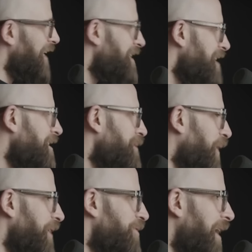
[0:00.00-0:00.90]
A dentist
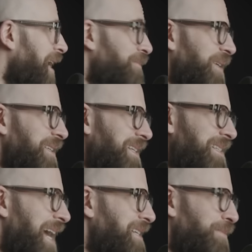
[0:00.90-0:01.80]
by trade, but a
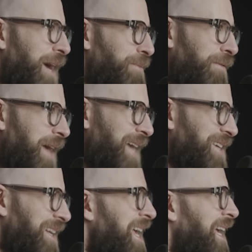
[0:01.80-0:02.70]
dictator by
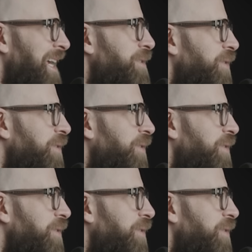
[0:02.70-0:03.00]
profession, he's